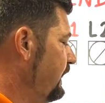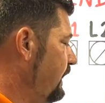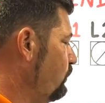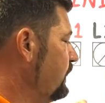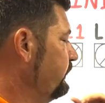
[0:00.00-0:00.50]

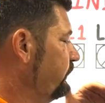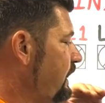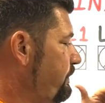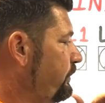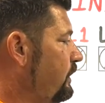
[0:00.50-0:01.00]
And what
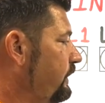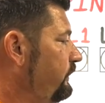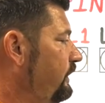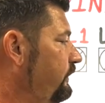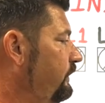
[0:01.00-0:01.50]
step
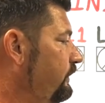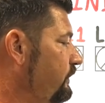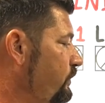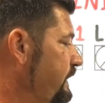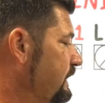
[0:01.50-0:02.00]
processes
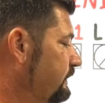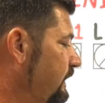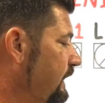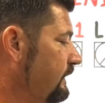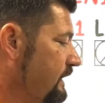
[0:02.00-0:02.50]
that we need to
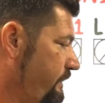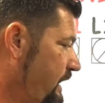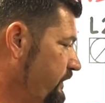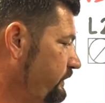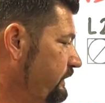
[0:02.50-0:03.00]
take that I'm
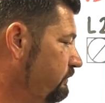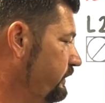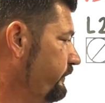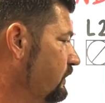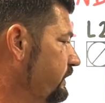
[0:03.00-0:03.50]
actually
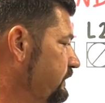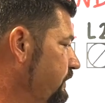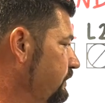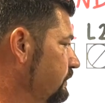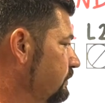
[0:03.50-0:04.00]
referring
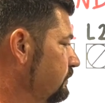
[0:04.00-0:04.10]
to.